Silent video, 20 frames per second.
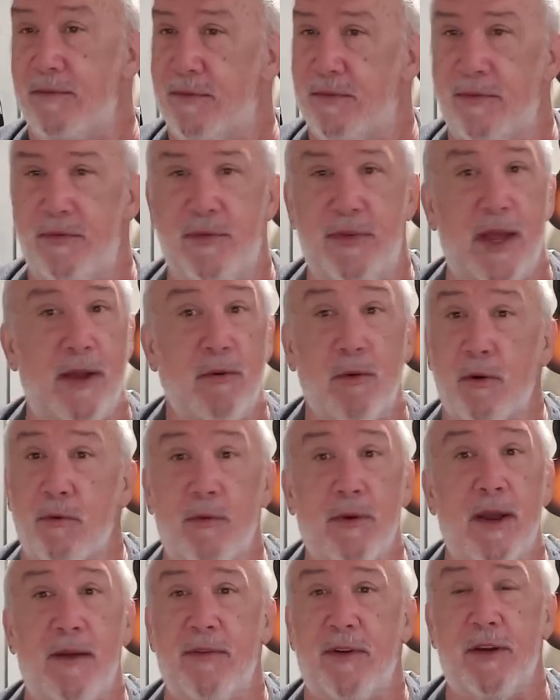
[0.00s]
They were
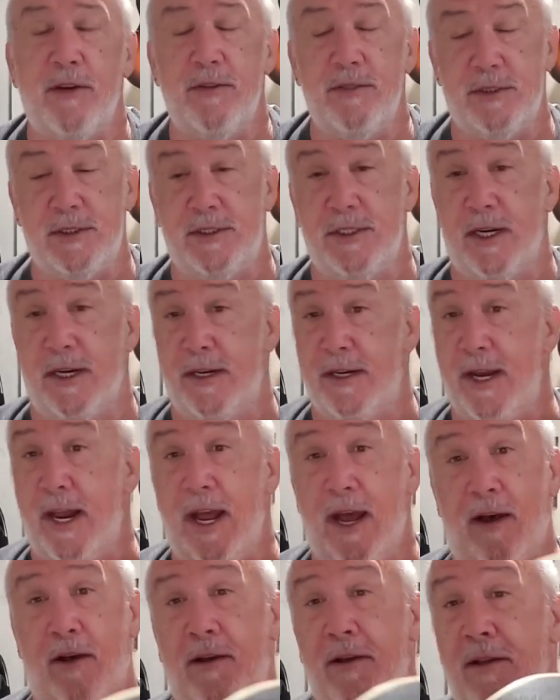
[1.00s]
revolutionary.
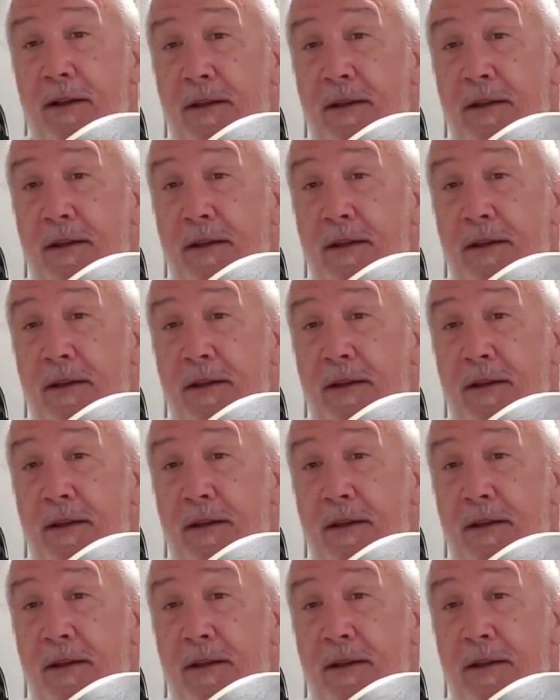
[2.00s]
Now,